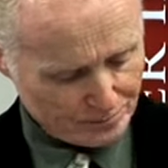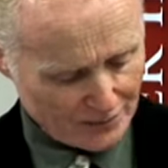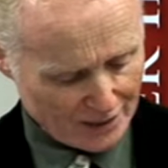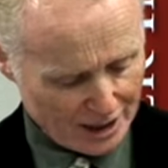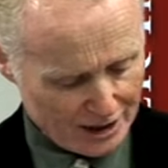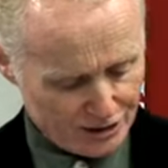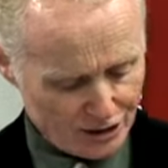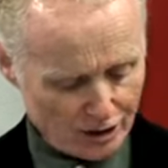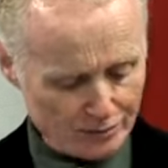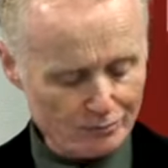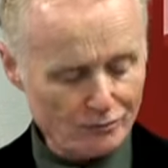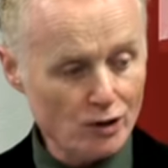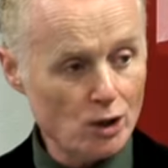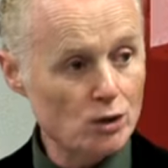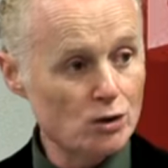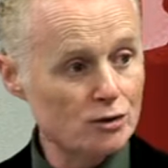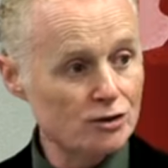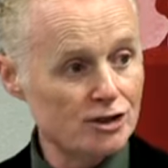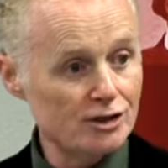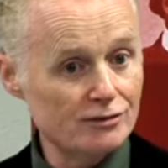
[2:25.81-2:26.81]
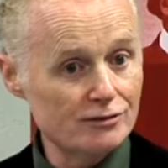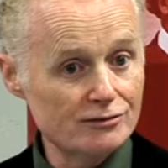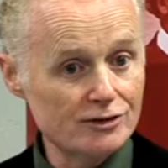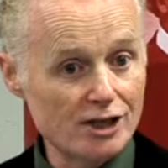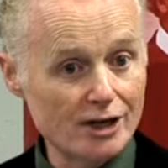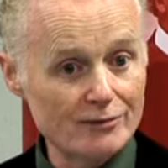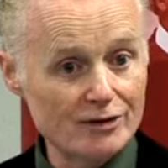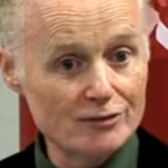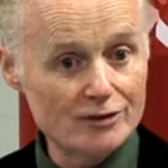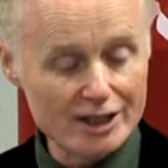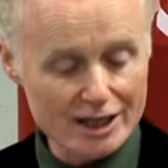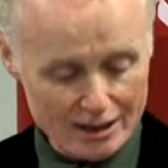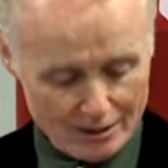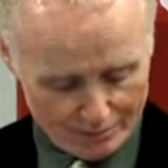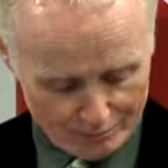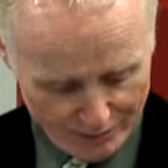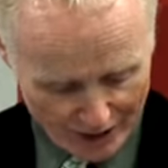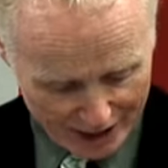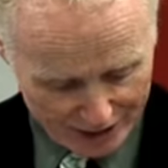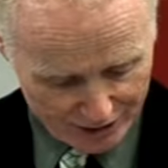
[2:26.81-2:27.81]
It's composed of some of the
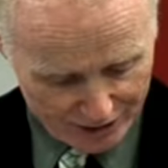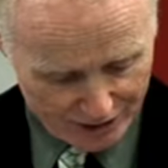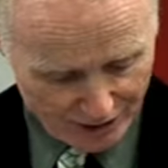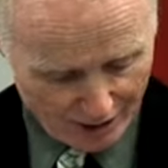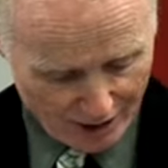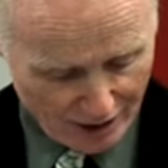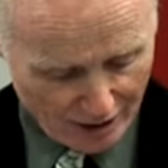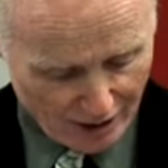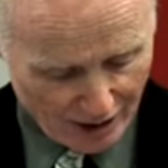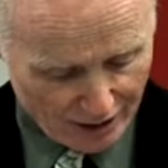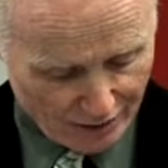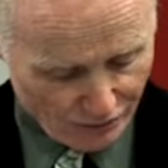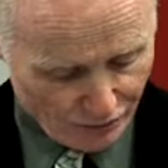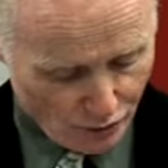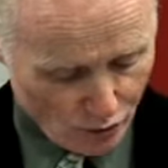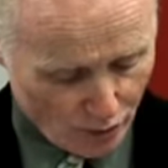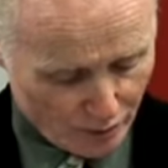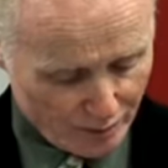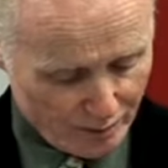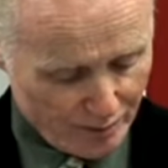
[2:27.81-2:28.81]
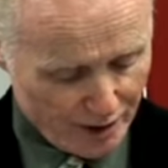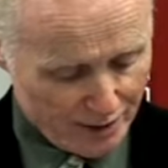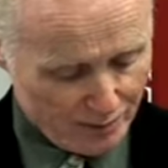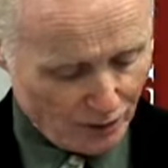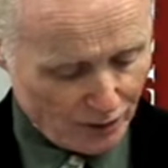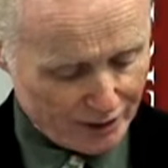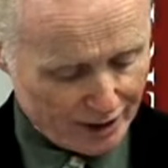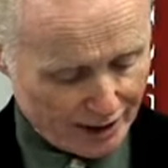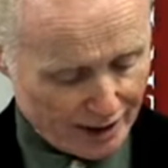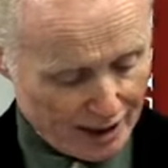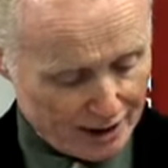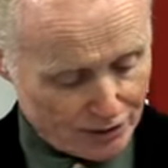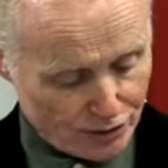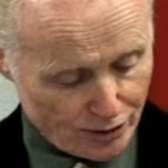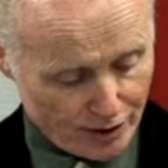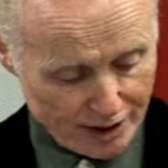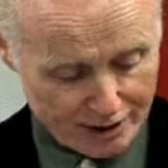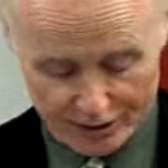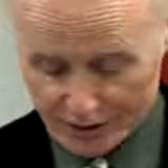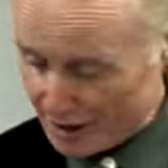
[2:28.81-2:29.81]
best informed people in the
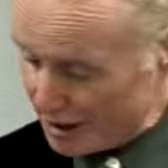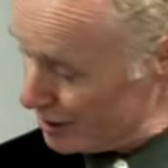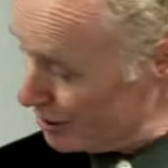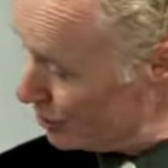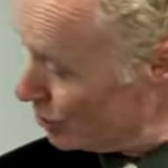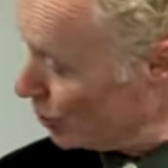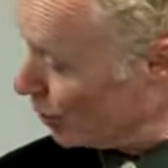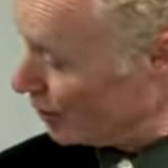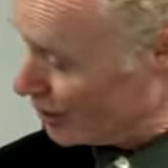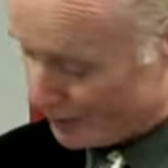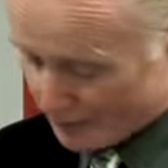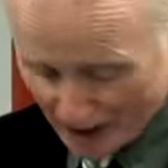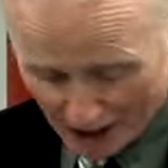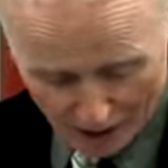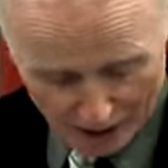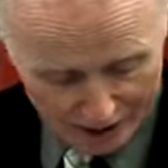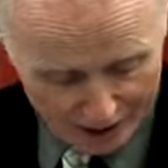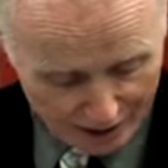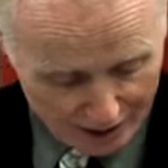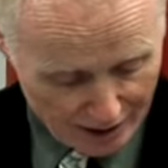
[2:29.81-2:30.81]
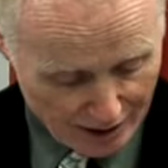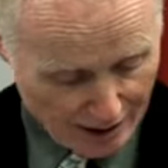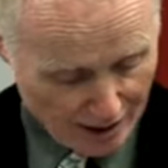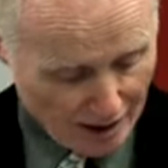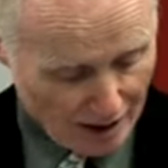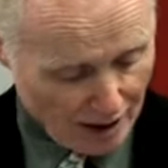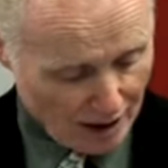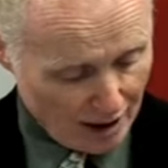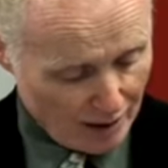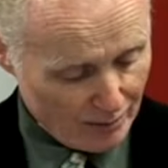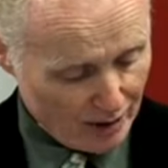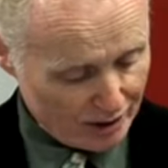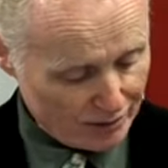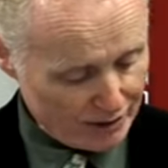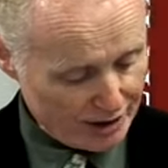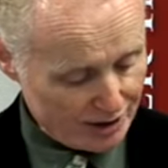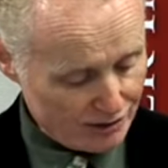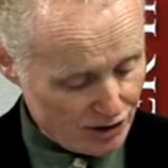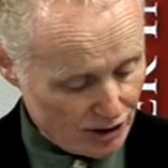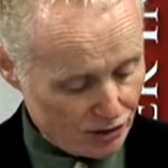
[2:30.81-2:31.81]
country and indeed in North America about
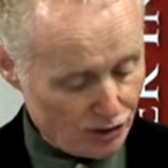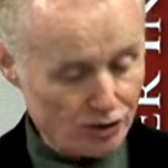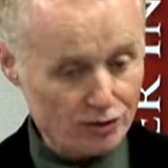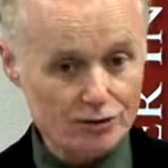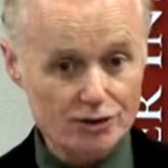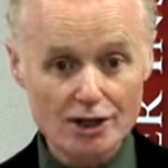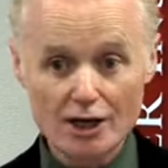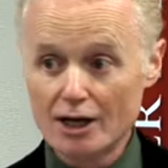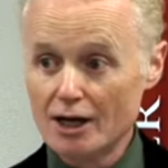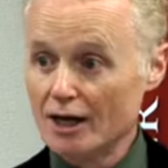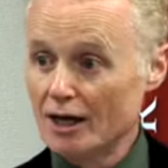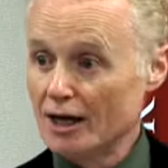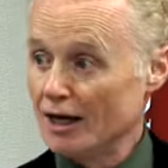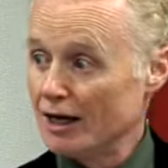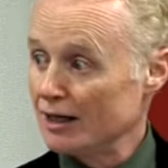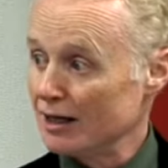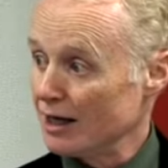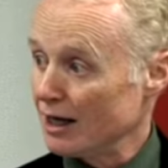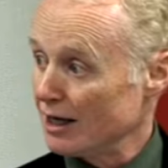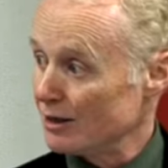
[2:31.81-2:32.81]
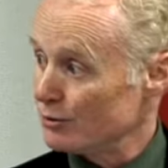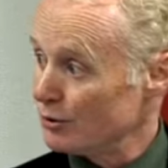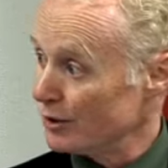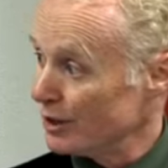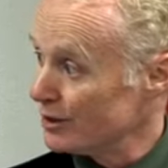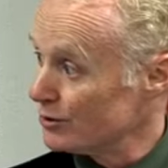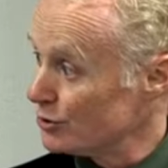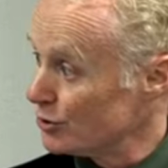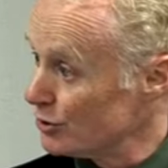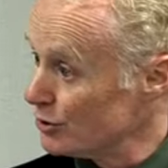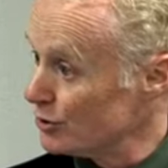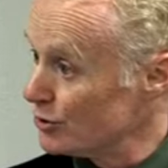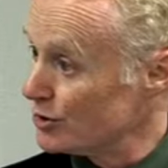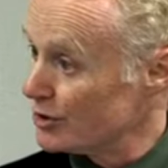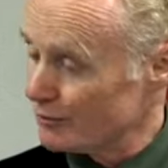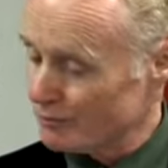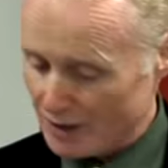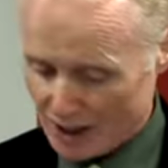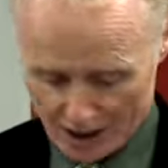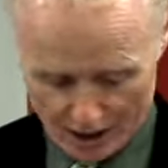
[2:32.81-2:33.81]
these issues, and I will introduce
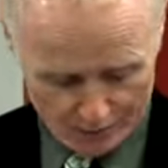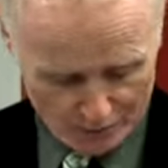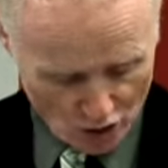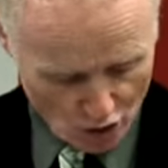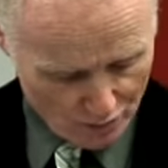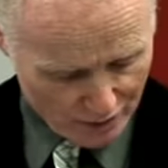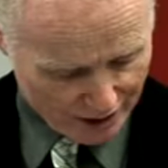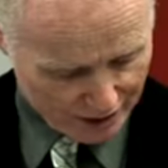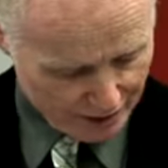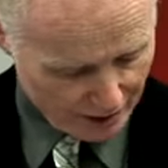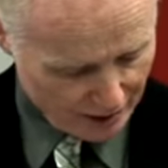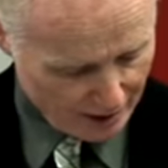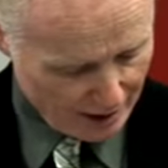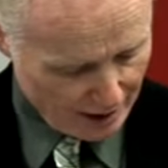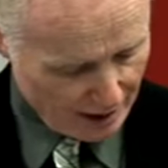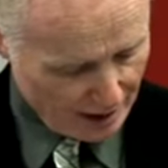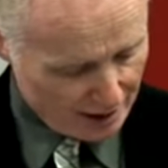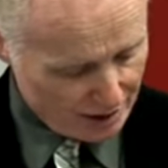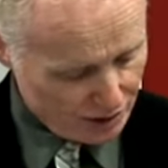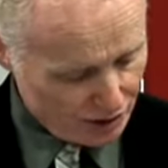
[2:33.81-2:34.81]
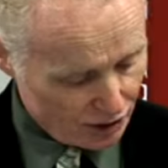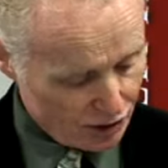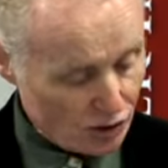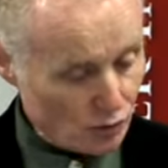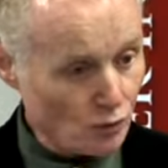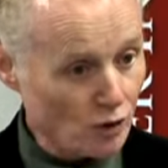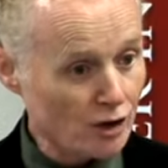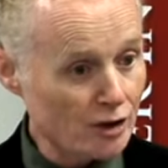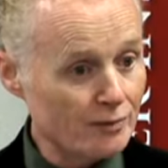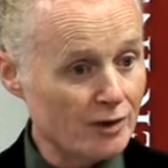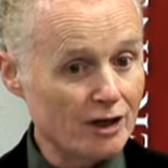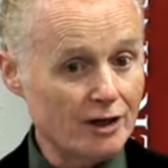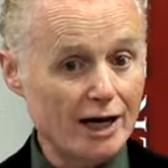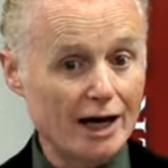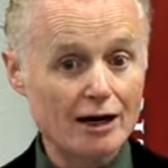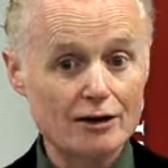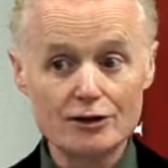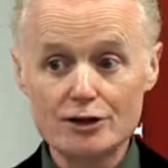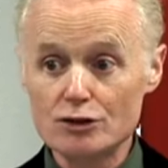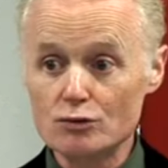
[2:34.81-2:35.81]
them in a moment. Just a word about
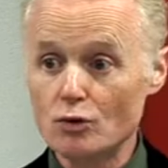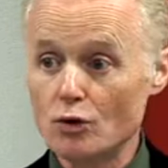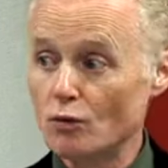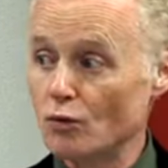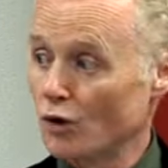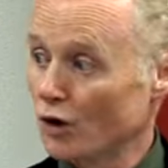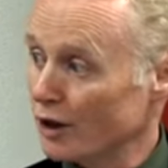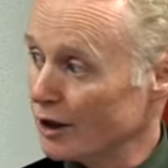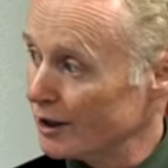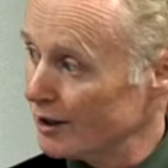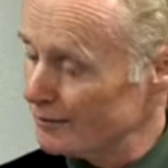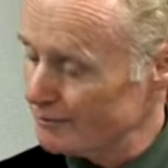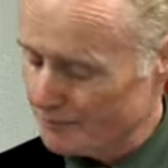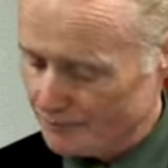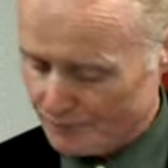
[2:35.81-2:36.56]
how this will work.